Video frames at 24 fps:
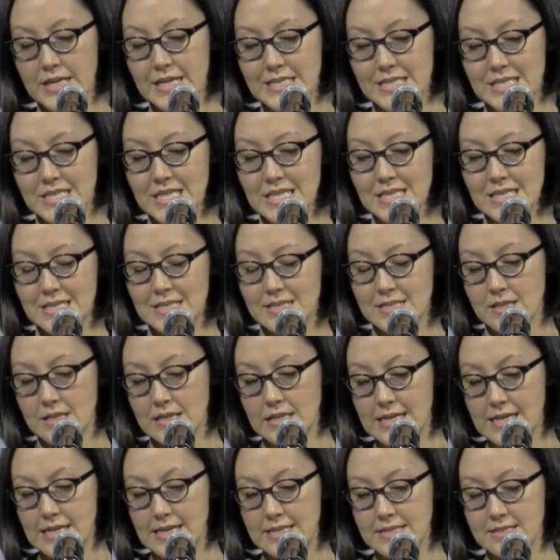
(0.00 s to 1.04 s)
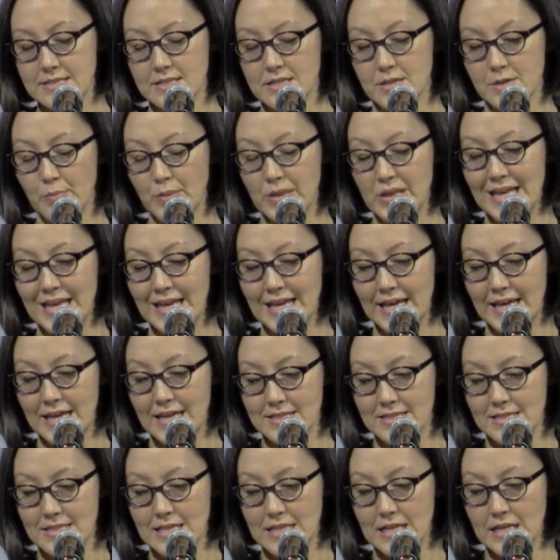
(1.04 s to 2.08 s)
It cheats and lies and
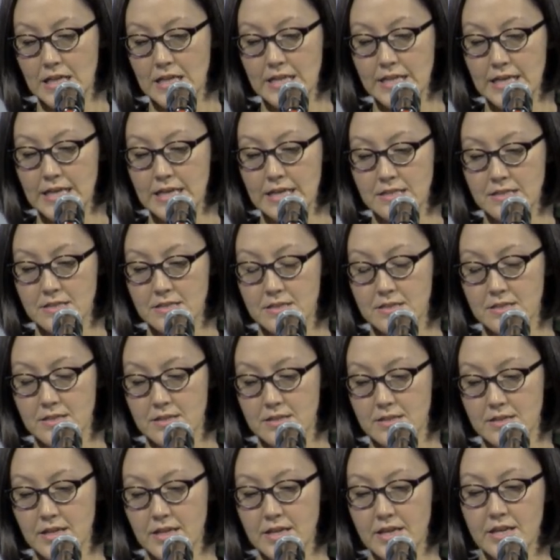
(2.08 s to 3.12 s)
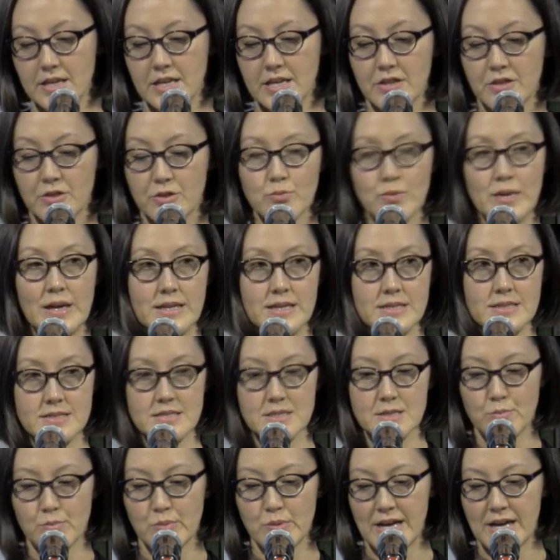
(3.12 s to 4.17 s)
placates and clings. It
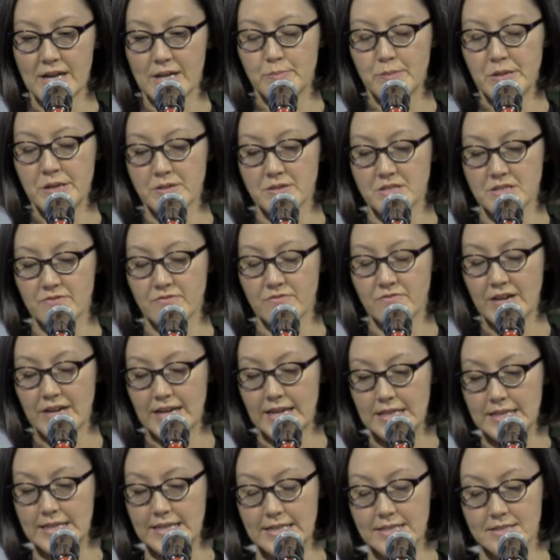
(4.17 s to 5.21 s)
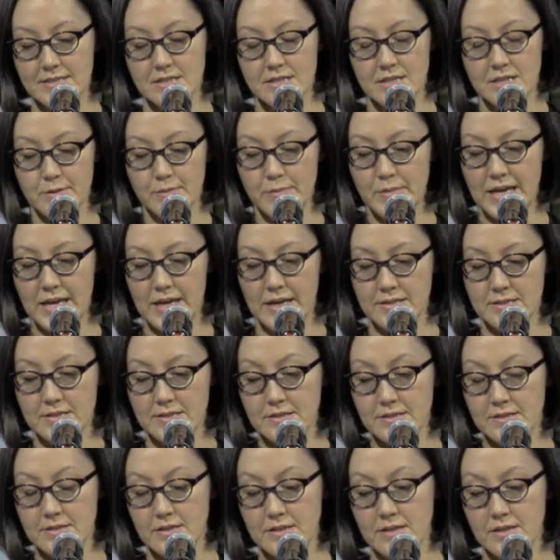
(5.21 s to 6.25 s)
threatens and blackmails and violates and
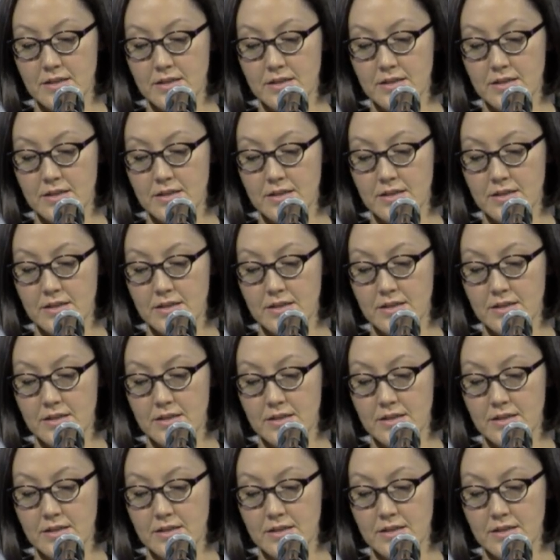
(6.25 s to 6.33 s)
commands.